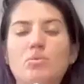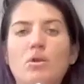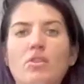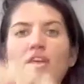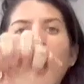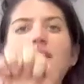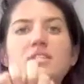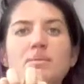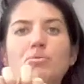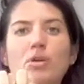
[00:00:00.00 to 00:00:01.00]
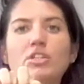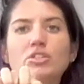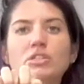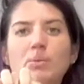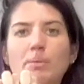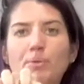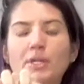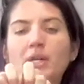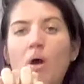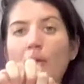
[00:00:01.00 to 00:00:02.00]
important thing is the pressure that we're
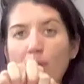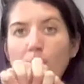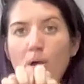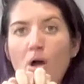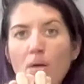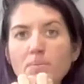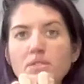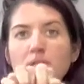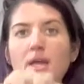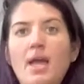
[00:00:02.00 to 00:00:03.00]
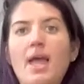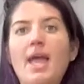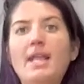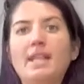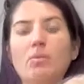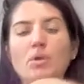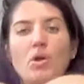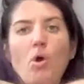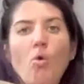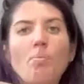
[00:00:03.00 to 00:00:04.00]
putting on our palms, and then
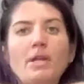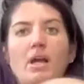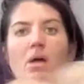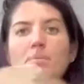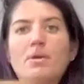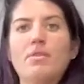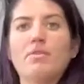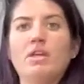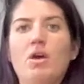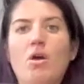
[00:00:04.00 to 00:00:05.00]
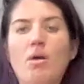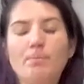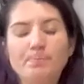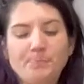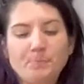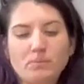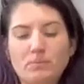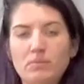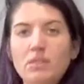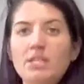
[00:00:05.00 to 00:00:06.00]
we're opening up the
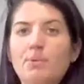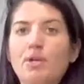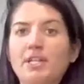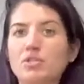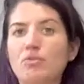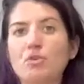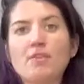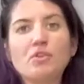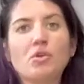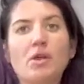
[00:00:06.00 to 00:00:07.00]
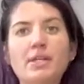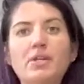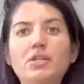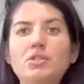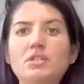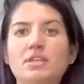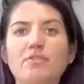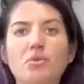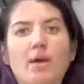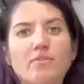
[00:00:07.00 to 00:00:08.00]
meridian. So if you have to go down here, you can do this. If
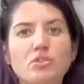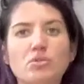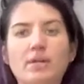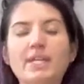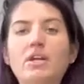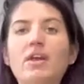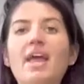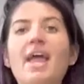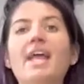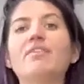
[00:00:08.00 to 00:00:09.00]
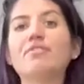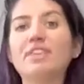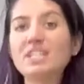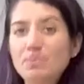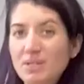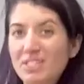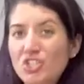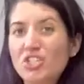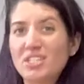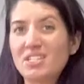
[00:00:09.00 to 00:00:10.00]
you have to do it right here. And if this
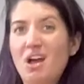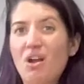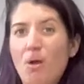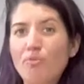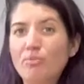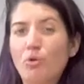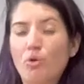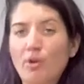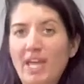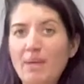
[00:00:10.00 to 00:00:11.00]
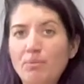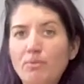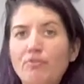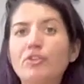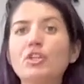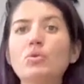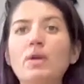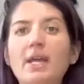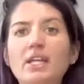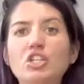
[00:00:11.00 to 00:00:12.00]
position is not comfortable or capable for you,
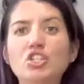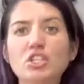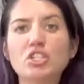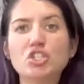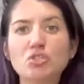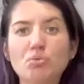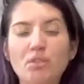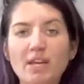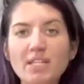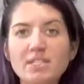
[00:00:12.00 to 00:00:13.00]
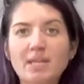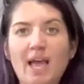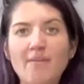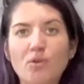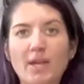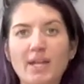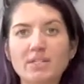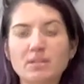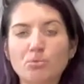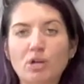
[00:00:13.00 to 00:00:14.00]
just do this. Have your
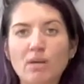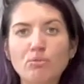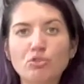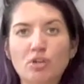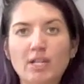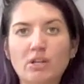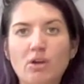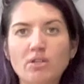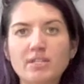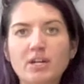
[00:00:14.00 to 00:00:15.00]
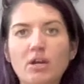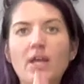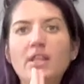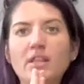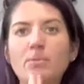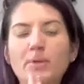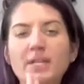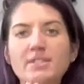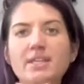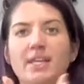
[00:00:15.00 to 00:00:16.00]
hands in prayer mudra at the heart center. The
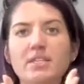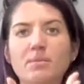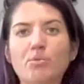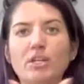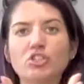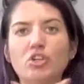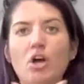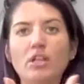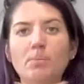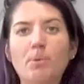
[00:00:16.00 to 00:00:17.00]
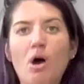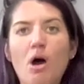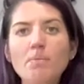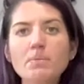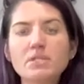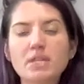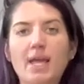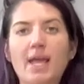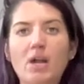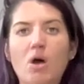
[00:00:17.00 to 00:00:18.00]
biggest thing is the pressure on the palms
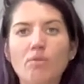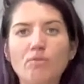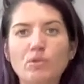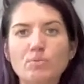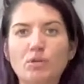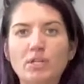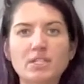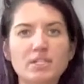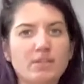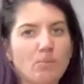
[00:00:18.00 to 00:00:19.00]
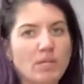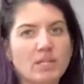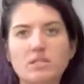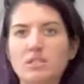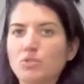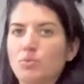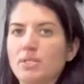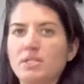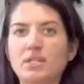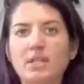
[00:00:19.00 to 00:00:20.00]
and all of those meridians. And then we can still
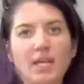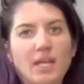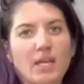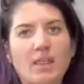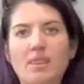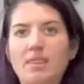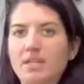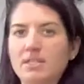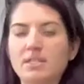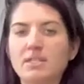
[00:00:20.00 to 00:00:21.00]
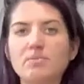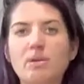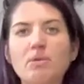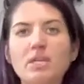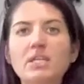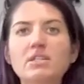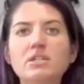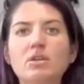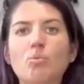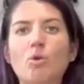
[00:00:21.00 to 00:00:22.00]
twist like this. And this might be
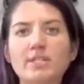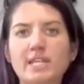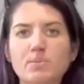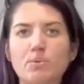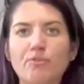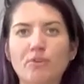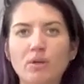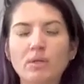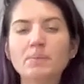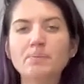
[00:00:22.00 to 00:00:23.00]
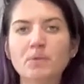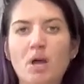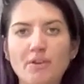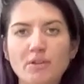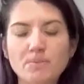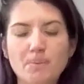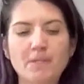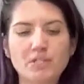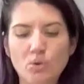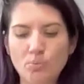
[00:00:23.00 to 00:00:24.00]
easier and more accessible for others.
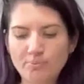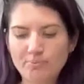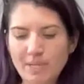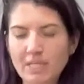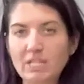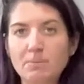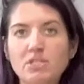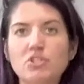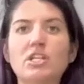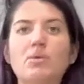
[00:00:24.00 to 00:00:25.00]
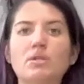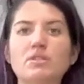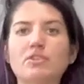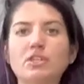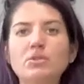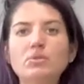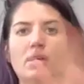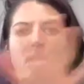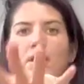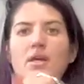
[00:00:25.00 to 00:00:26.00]
So pick the position that works for you.
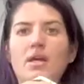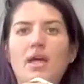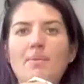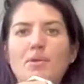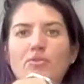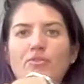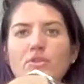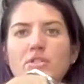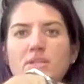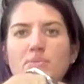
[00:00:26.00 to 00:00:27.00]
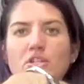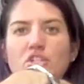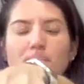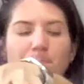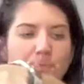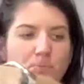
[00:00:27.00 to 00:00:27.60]
I'm going to go fullest expression.